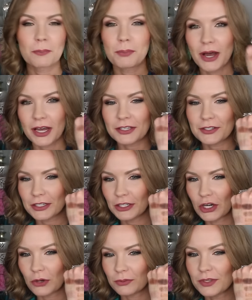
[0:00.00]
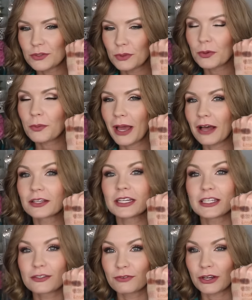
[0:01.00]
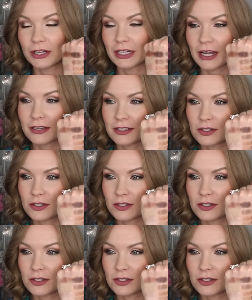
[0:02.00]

but you know, this Rimmel palette is very nice.